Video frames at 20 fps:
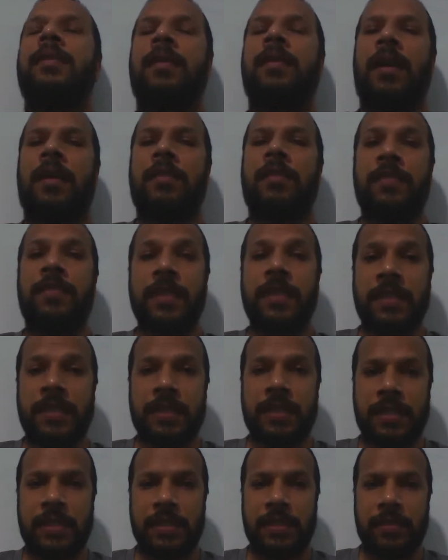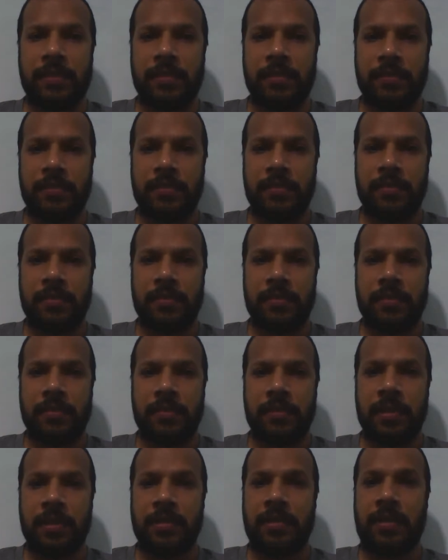adversity
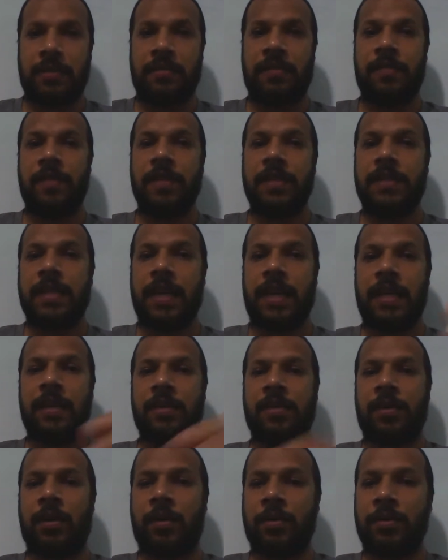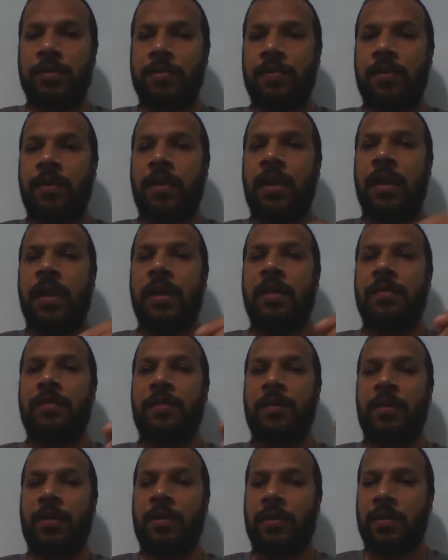is a fertile ground
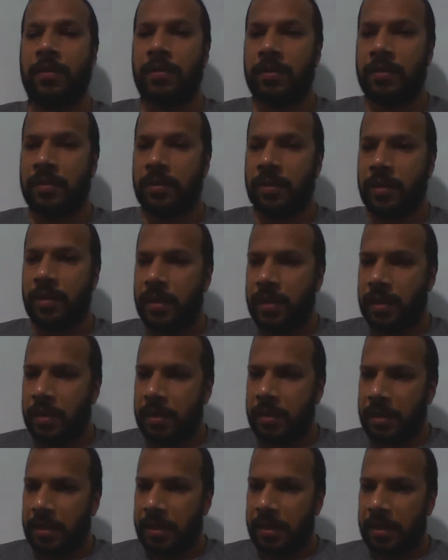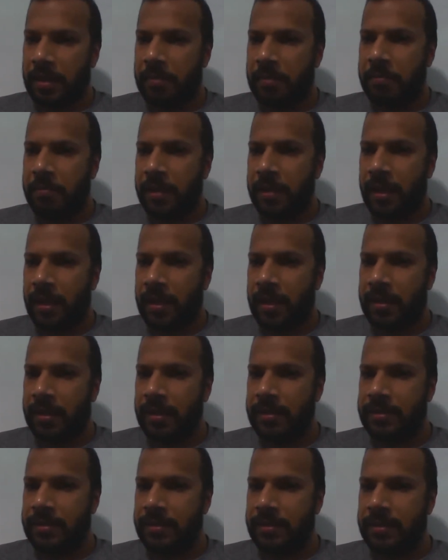for. Hey,
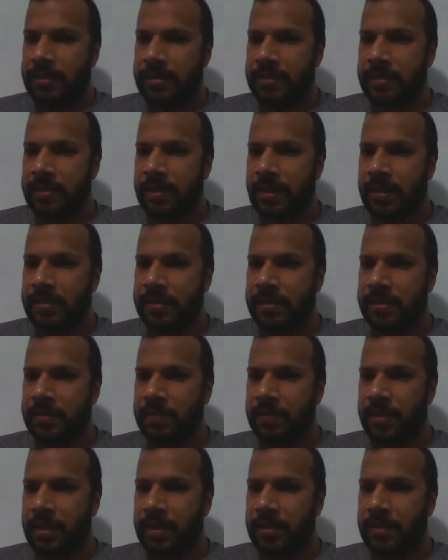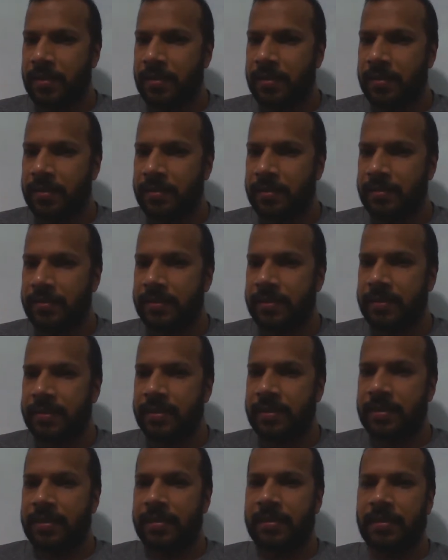Biana is in this class as well.
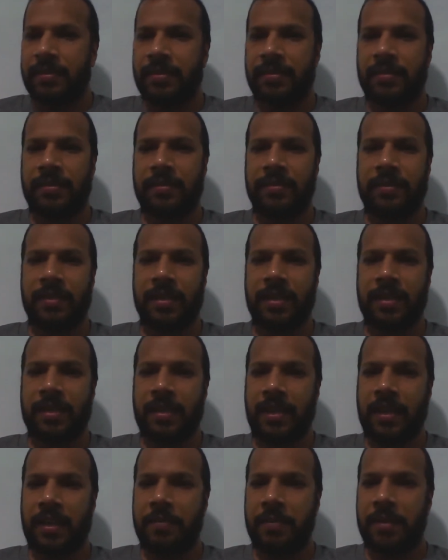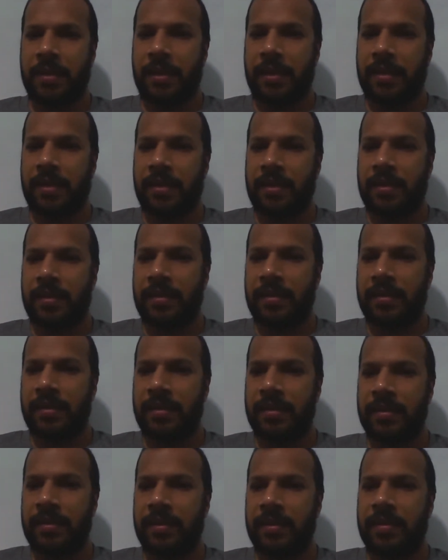All right, hi Biana.
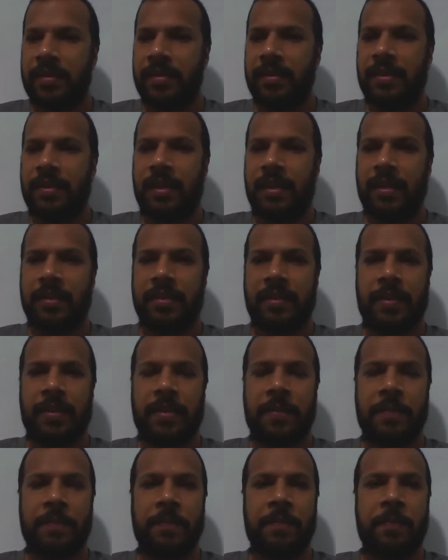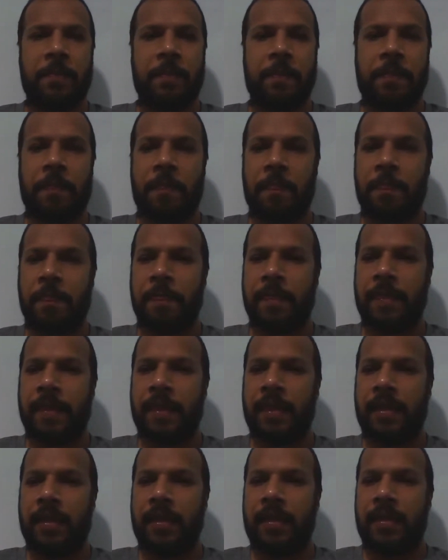Um,
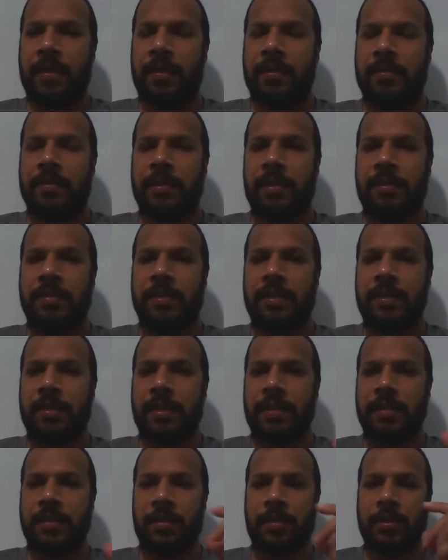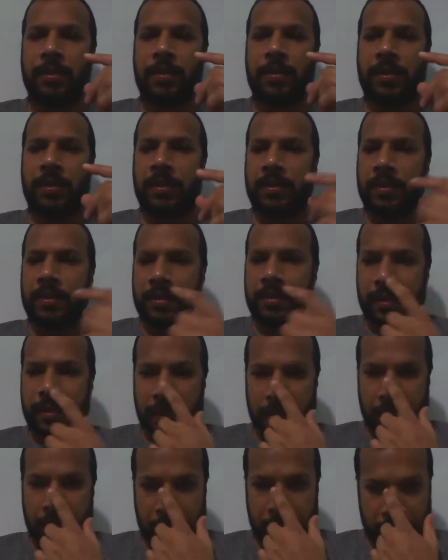there's also another
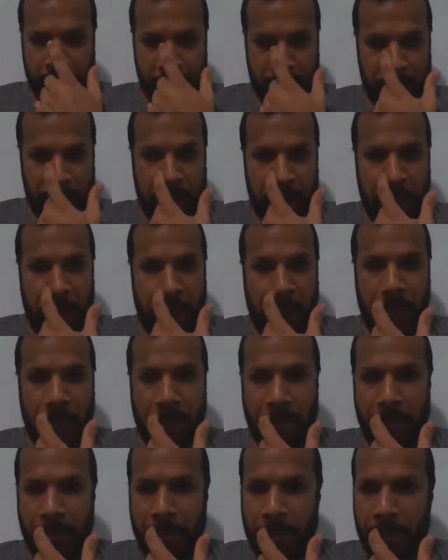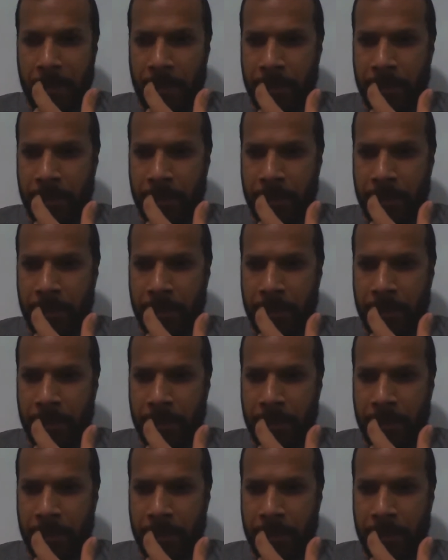saying. Um,